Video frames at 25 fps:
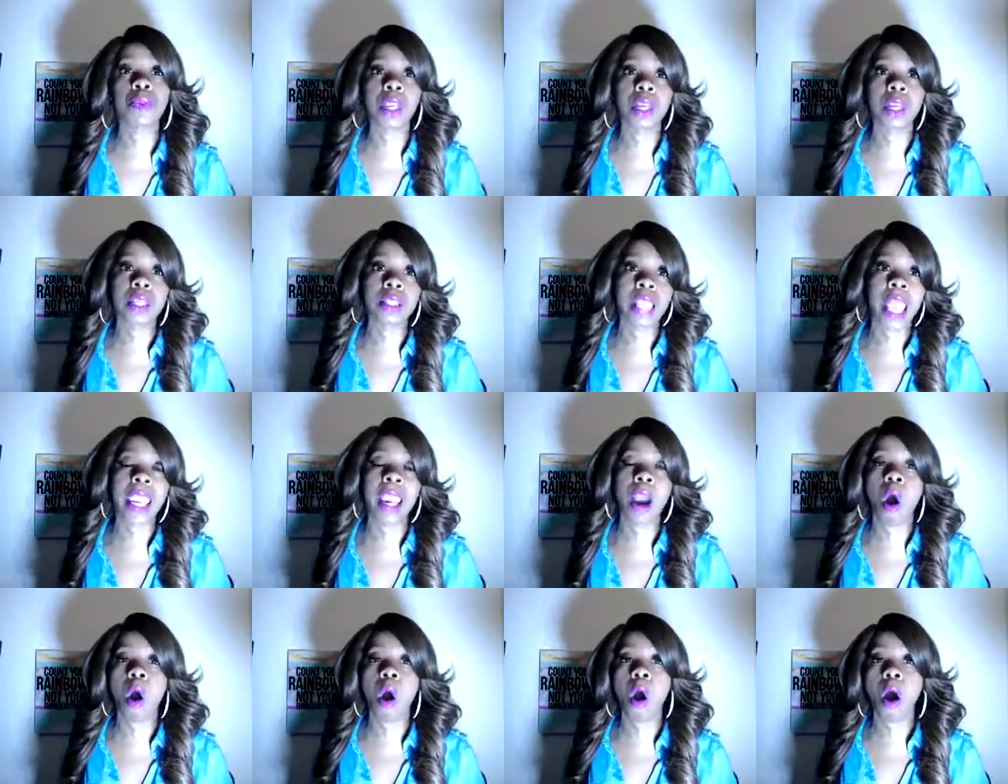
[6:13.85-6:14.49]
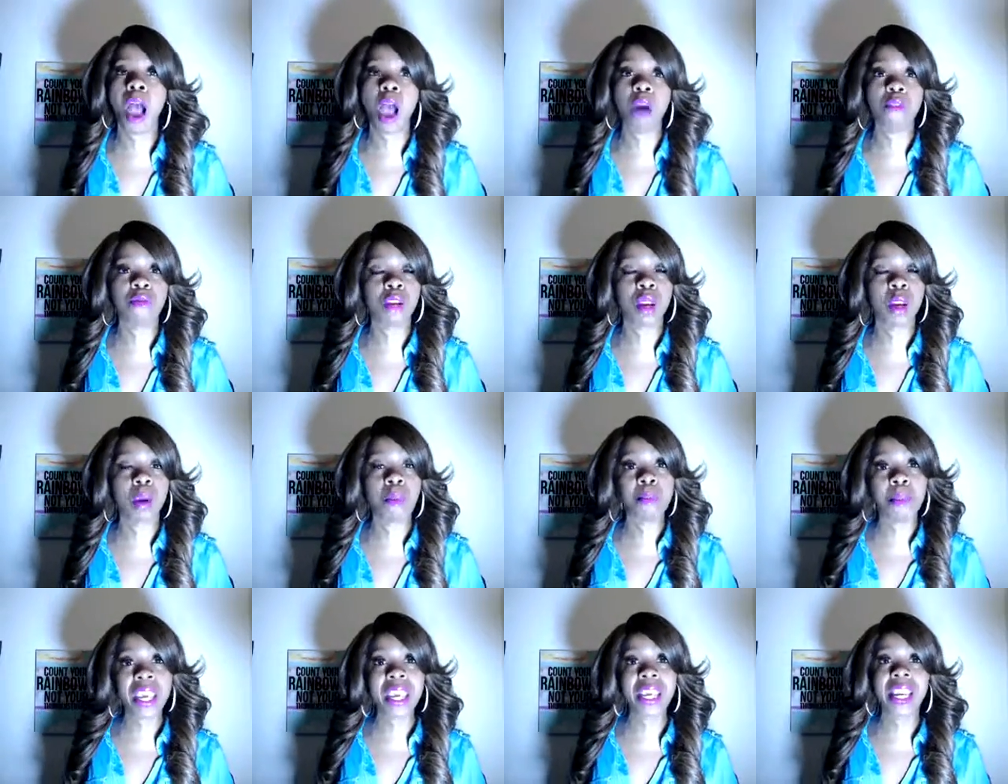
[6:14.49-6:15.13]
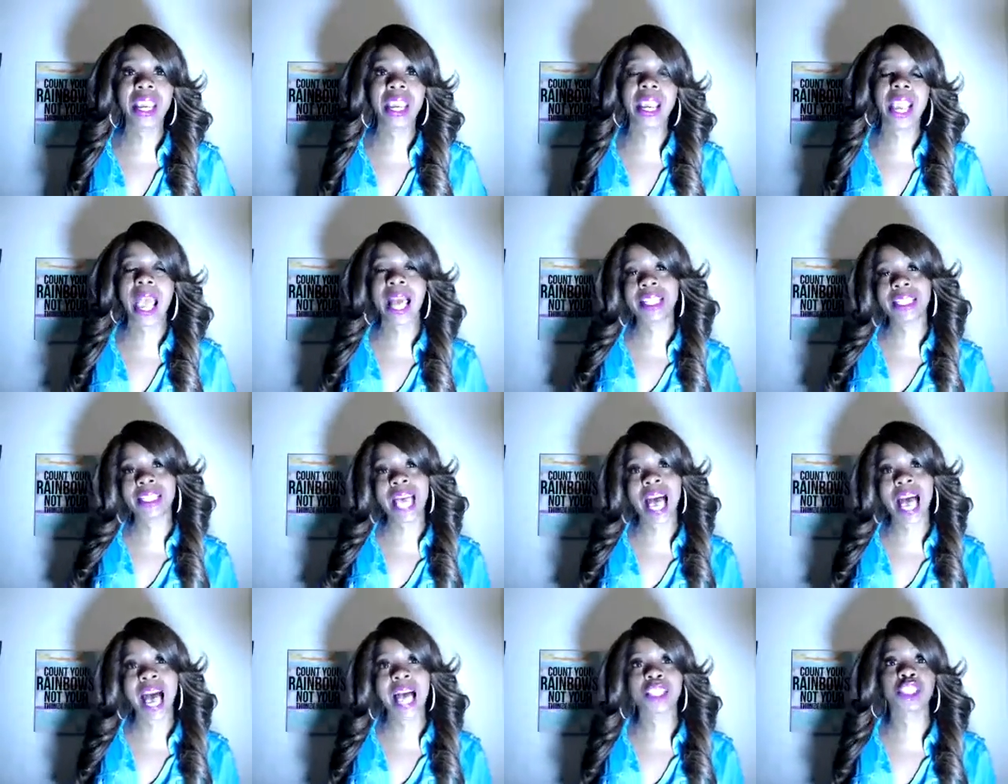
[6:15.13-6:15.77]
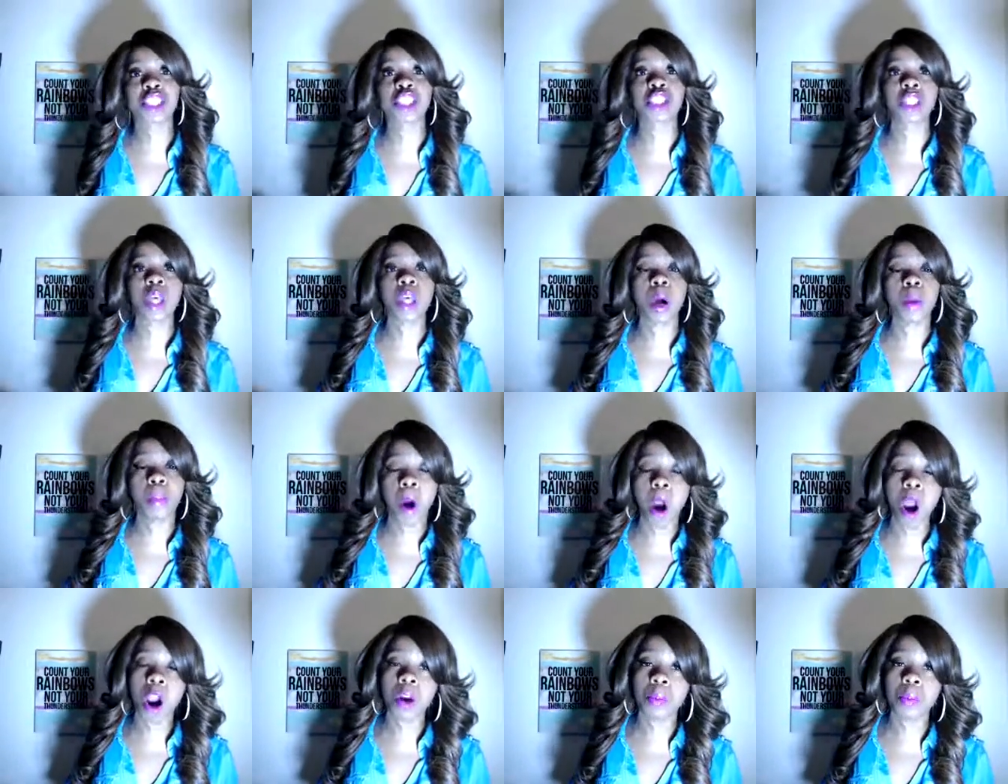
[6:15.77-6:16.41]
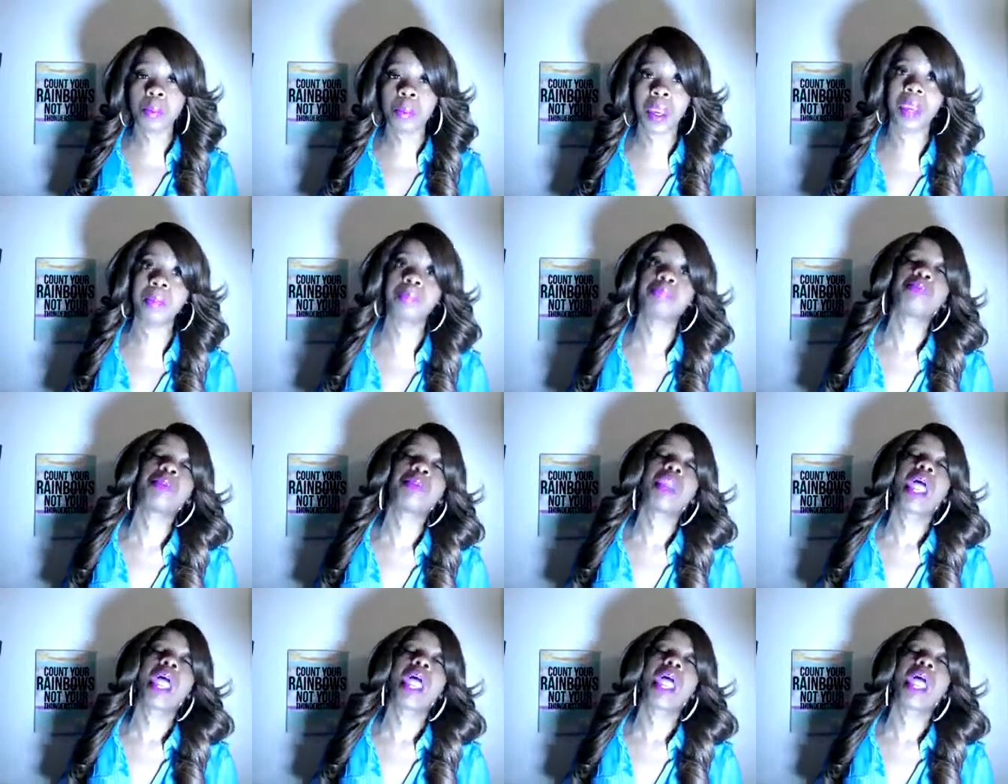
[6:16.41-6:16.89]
they all having a meeting at Tasha's apartment,